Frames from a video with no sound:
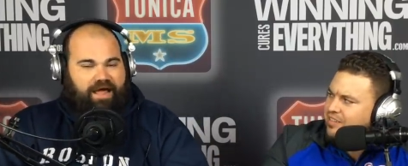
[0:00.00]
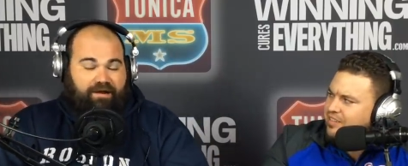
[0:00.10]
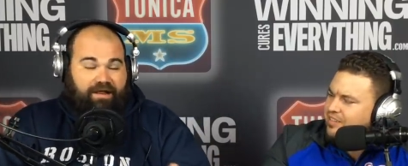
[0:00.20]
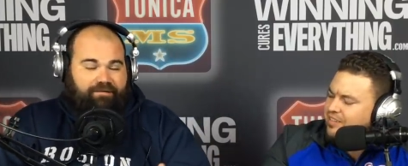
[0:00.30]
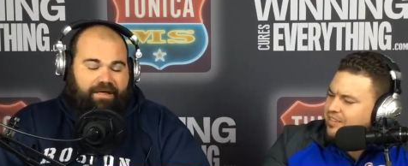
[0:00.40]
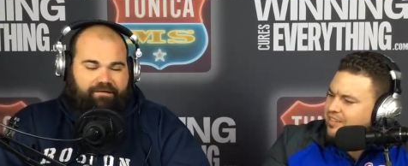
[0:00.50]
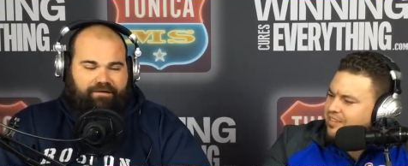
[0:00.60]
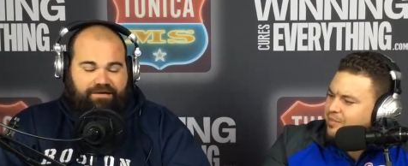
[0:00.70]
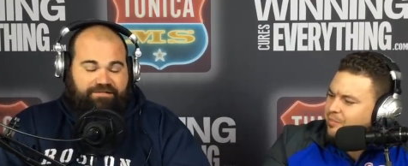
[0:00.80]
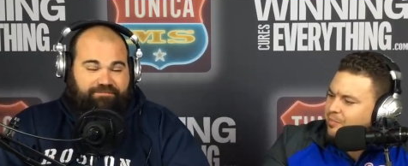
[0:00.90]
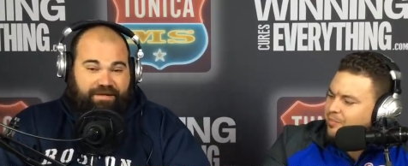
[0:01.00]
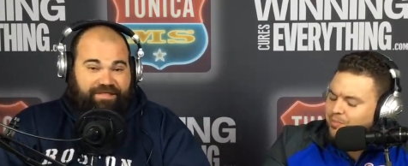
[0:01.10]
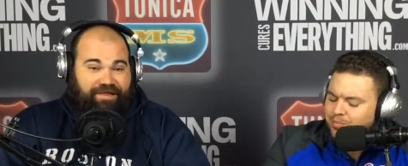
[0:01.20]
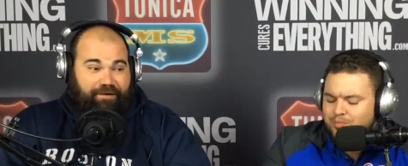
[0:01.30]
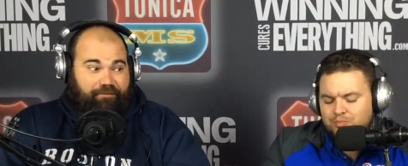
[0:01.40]
Speaker 1: I, I, I just made
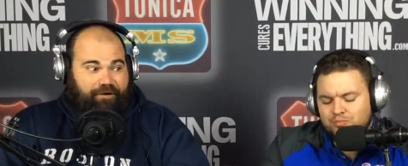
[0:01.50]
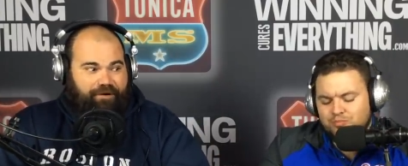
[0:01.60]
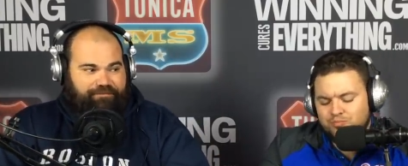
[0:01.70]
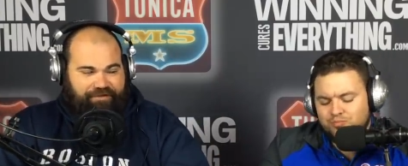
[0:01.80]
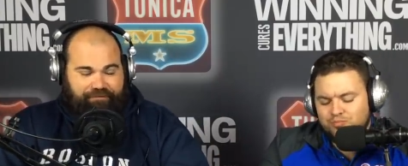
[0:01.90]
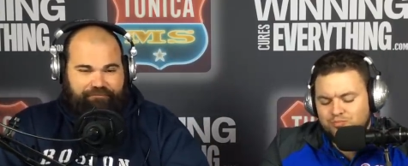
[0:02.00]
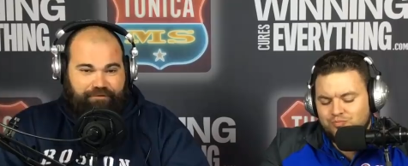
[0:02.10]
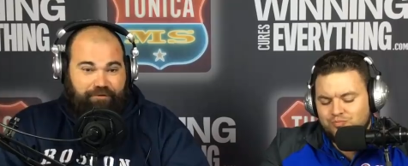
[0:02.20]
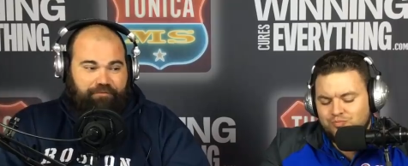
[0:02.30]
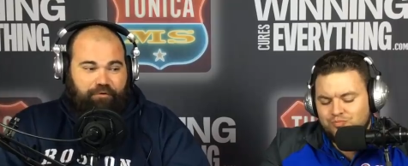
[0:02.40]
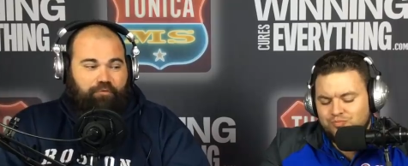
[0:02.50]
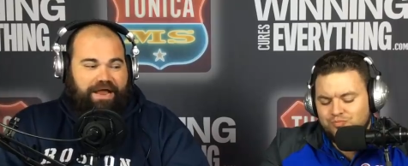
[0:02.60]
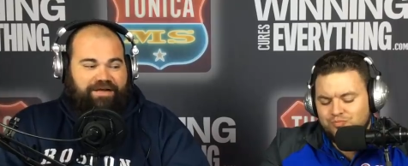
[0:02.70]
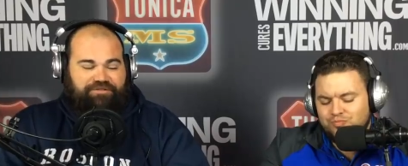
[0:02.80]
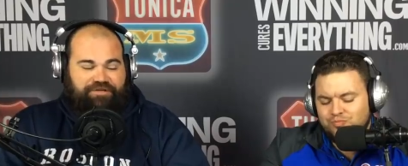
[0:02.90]
that number up. So you you would
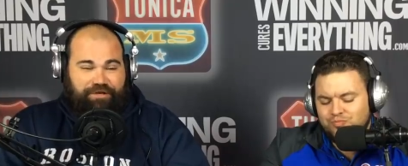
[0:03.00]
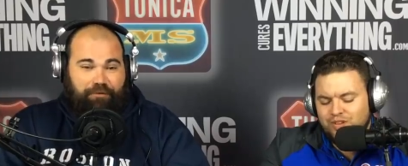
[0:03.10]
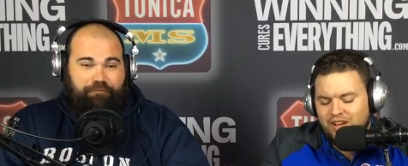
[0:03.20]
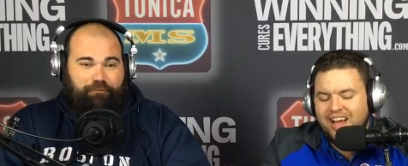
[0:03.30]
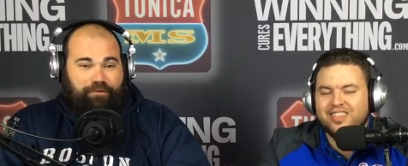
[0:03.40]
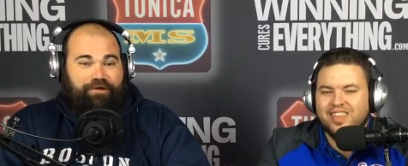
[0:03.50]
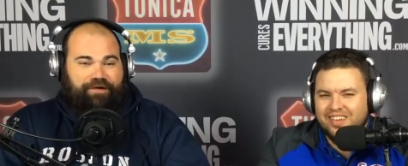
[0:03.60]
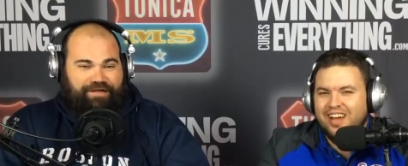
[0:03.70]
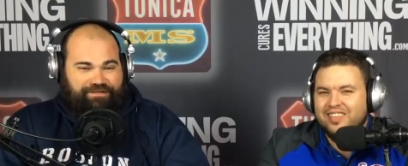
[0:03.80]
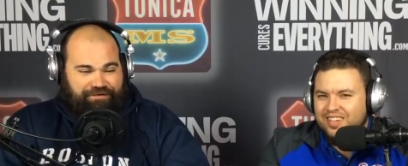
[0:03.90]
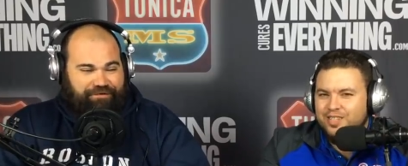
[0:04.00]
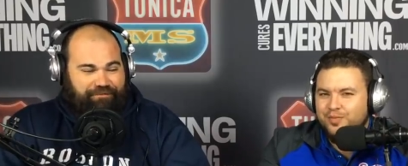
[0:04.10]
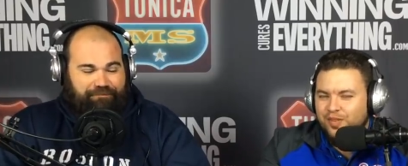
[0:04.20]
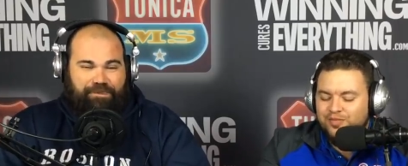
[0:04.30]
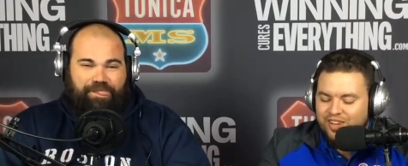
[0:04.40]
actually know the I real think, answer. I think it's
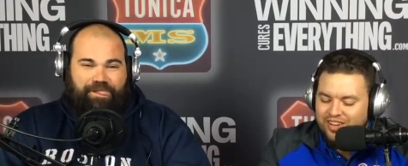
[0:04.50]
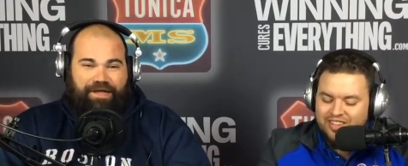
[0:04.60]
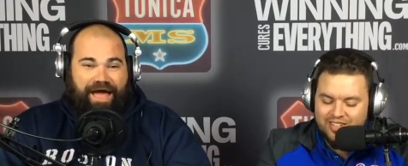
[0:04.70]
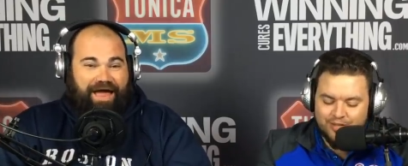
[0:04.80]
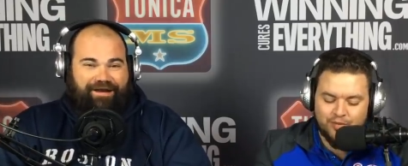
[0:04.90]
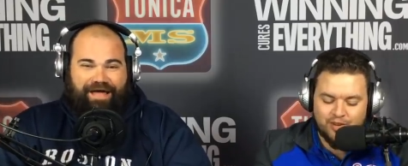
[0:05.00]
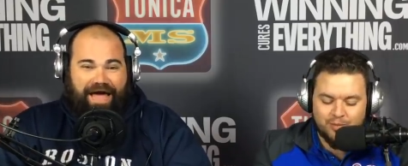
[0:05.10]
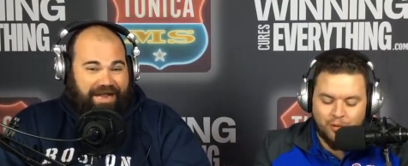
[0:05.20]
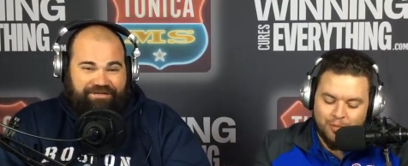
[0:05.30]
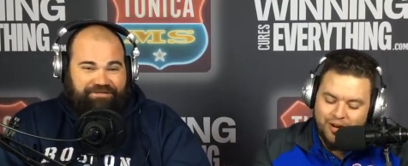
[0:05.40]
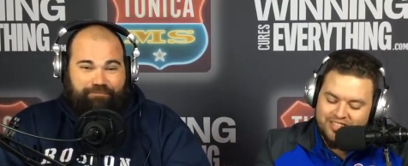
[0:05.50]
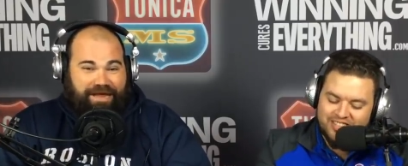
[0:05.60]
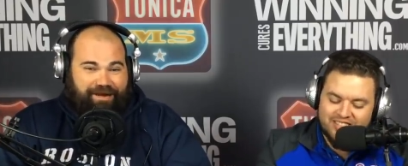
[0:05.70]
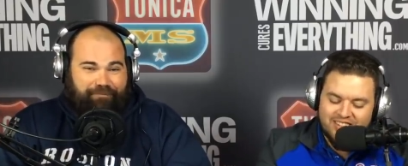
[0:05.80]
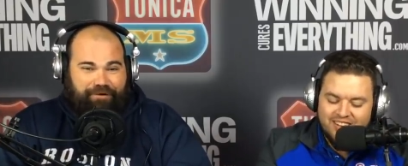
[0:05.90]
fifteen. I think it's fifteen. I, I just practice.
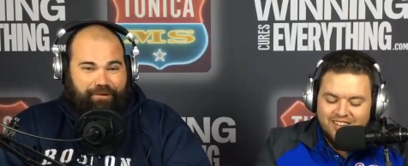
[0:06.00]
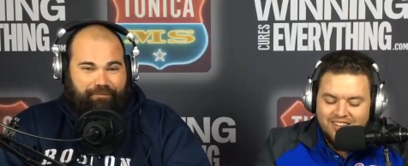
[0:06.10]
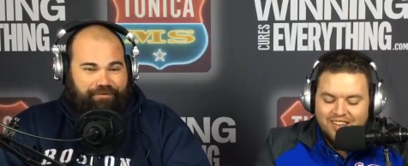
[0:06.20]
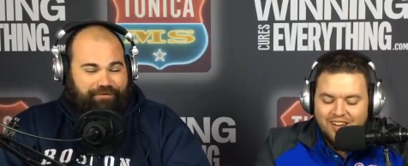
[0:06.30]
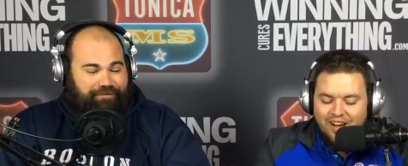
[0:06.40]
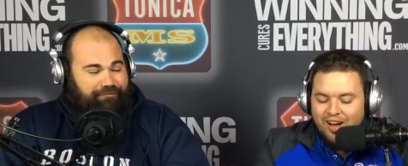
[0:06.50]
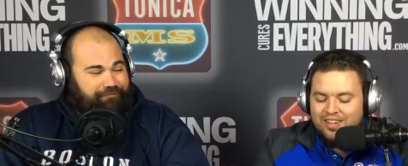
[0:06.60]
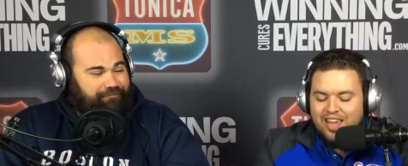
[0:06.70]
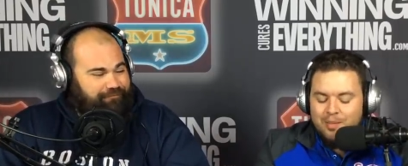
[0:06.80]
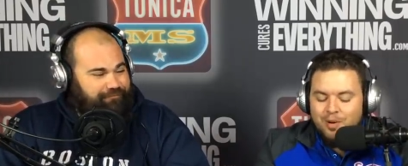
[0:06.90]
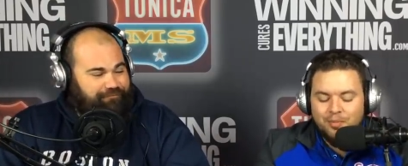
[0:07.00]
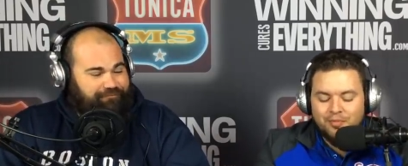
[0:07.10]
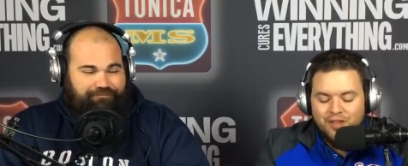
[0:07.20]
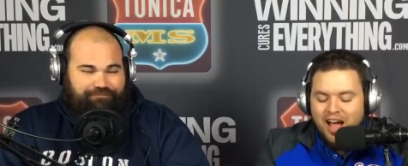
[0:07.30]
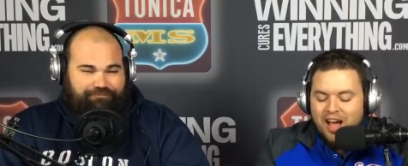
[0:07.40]
made
Speaker 2: up a number. Uh, game number
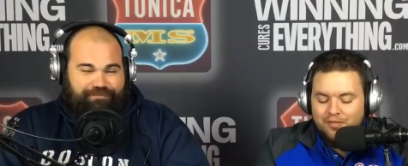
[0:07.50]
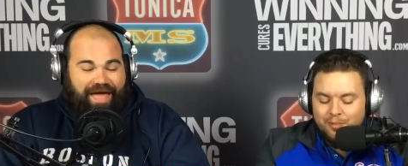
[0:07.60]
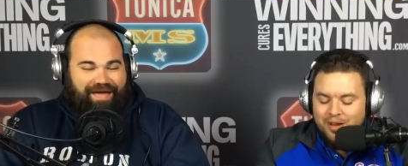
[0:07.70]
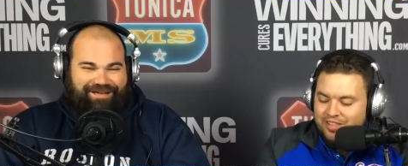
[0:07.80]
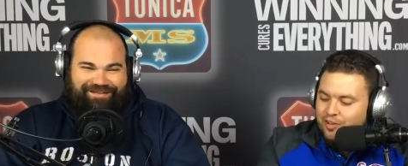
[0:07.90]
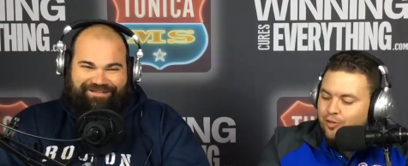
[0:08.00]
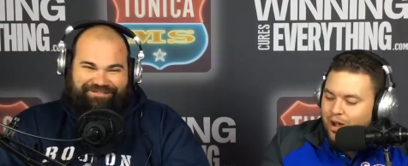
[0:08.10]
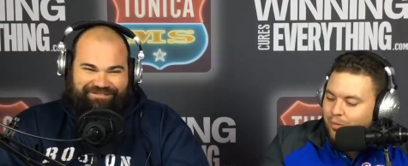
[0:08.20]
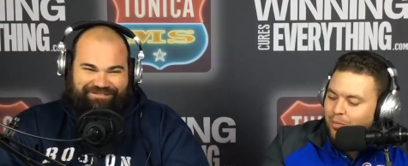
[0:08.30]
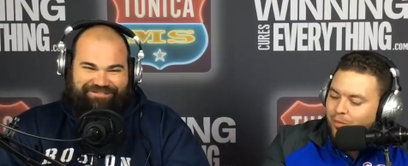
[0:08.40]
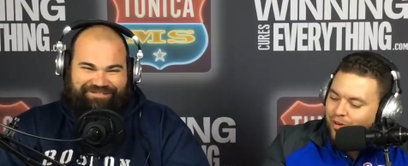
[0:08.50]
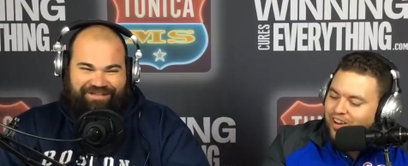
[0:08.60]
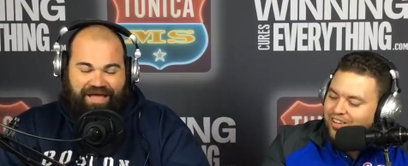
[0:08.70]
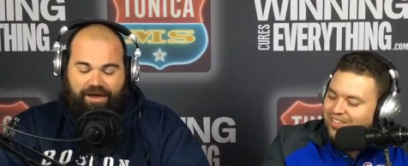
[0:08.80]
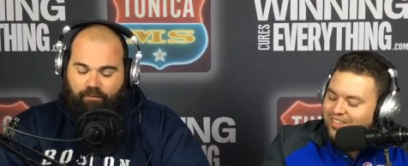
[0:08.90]
five for me, and then you got one more,
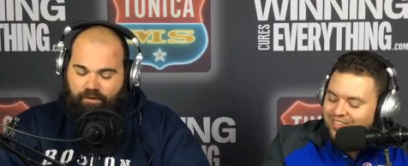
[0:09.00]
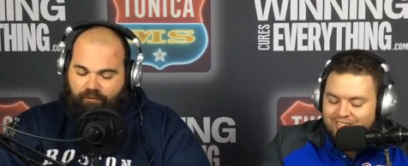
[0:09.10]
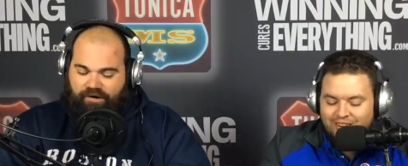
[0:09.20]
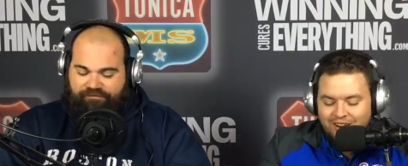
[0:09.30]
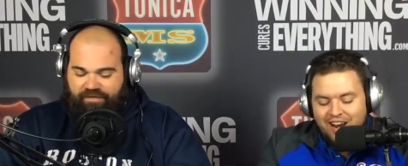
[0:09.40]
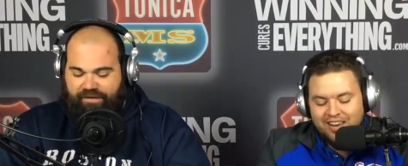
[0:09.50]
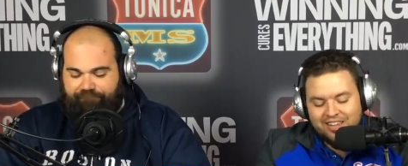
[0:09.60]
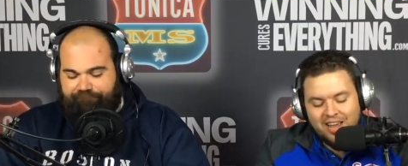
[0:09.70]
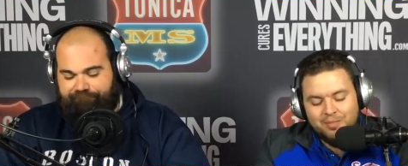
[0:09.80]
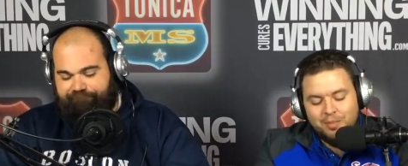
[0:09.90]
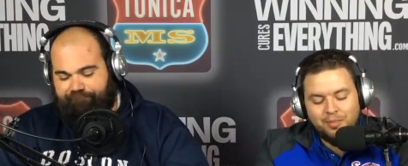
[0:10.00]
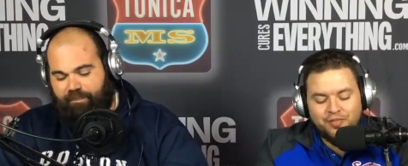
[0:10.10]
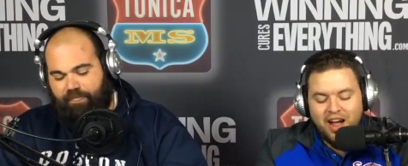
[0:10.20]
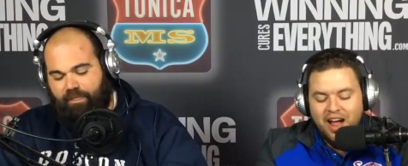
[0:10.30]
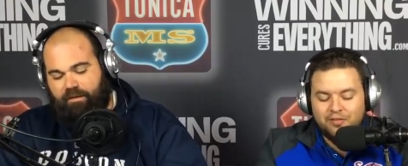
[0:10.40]
right? I got one more. All right, that. game number
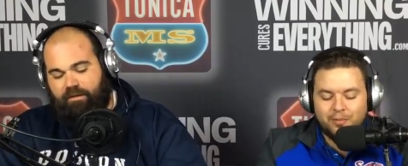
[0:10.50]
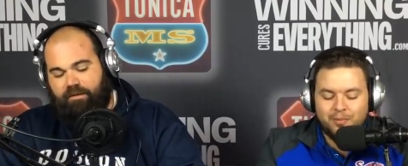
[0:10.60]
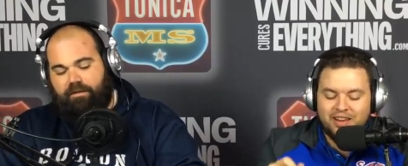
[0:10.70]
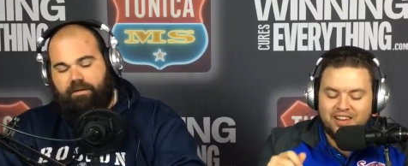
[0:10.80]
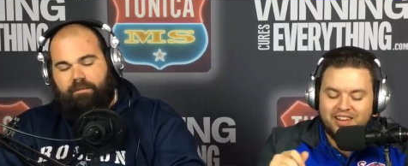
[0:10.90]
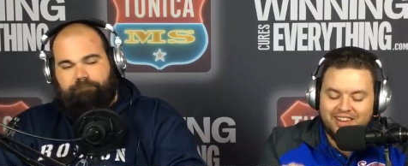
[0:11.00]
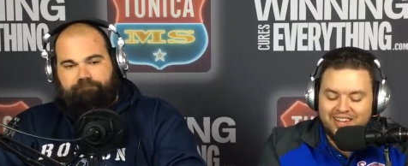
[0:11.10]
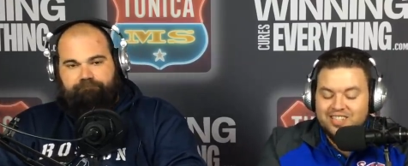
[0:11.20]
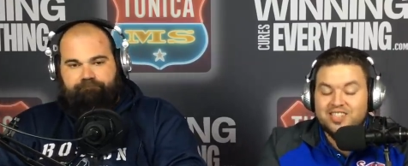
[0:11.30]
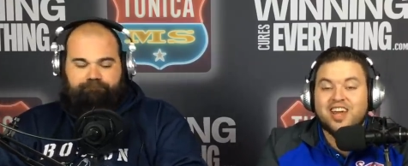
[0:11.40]
five for me: East